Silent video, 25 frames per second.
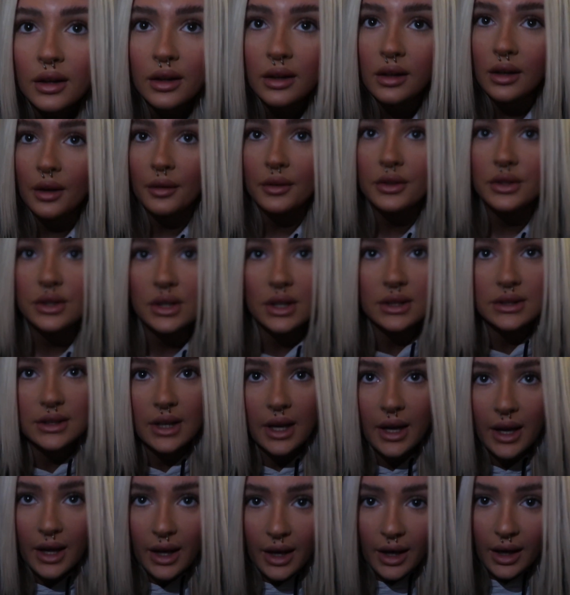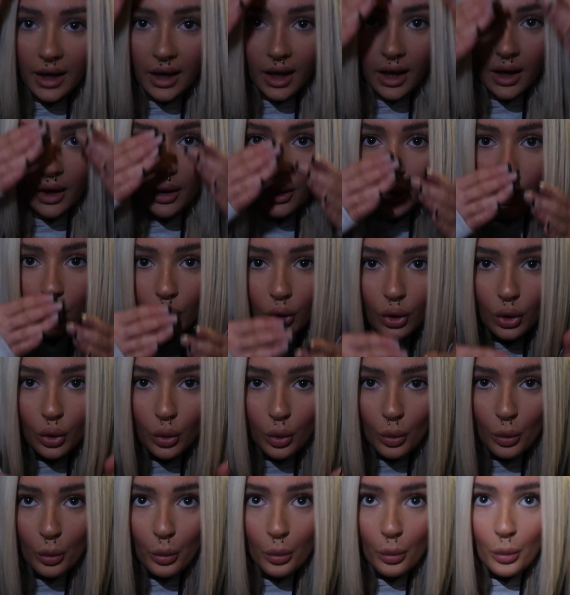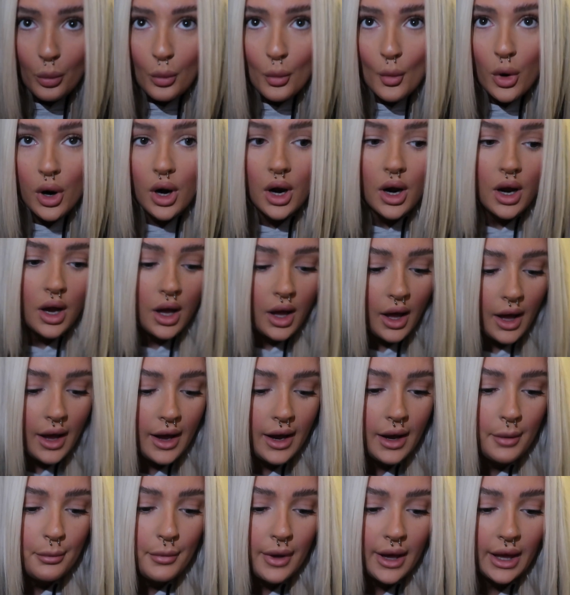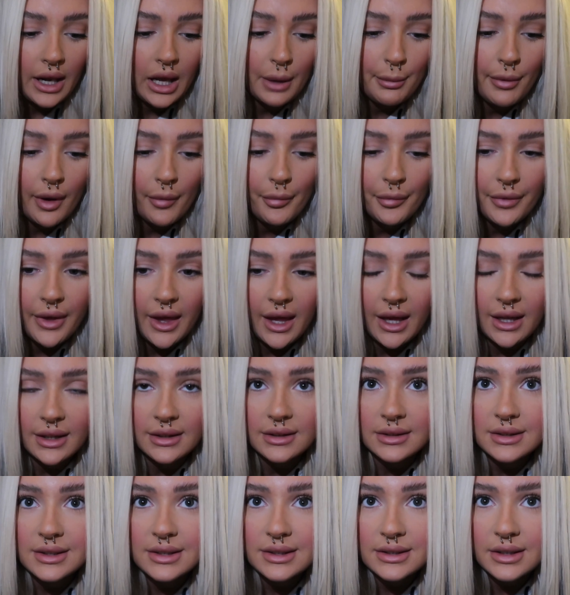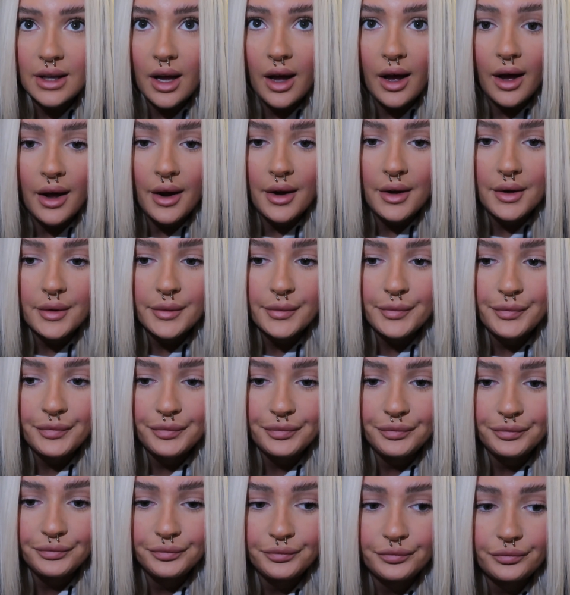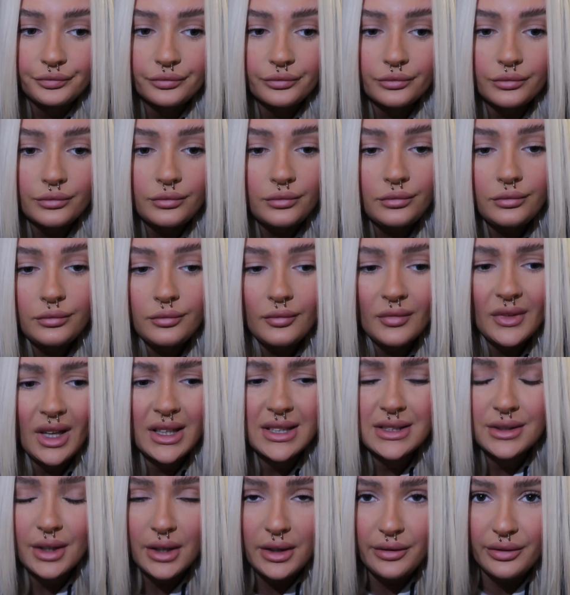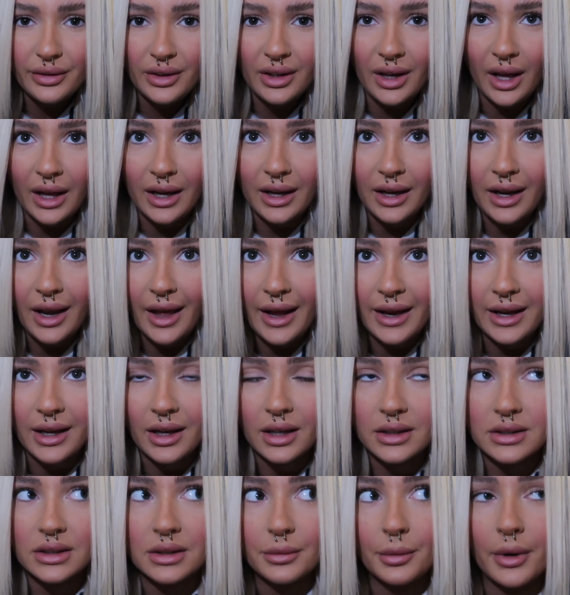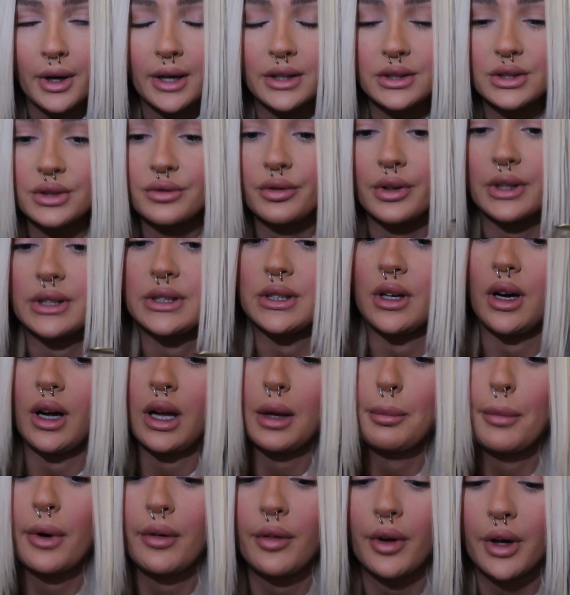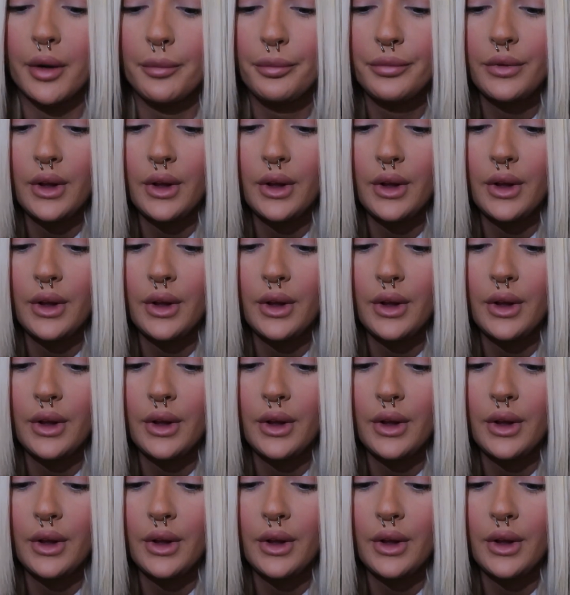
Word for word: You know, she has her hair like... Um, hello pumpkin. So, it's not even like late. I don't know why, it's just really dark in my room.